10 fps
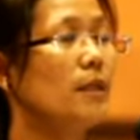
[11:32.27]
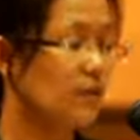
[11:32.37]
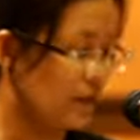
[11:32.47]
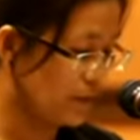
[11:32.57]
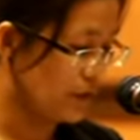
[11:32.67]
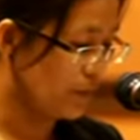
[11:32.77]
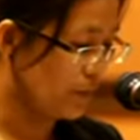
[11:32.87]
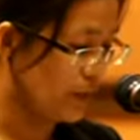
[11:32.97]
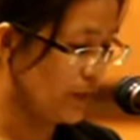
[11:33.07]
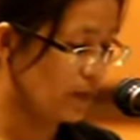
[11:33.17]
the
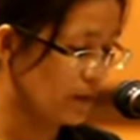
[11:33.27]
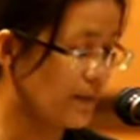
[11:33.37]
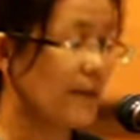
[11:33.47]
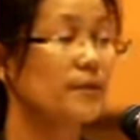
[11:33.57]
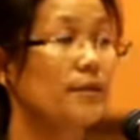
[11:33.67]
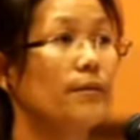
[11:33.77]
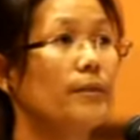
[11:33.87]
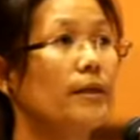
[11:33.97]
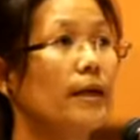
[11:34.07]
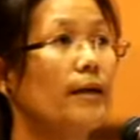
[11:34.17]
exercising of
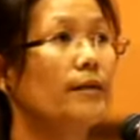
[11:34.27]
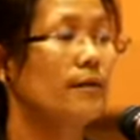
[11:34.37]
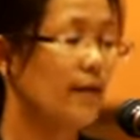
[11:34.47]
this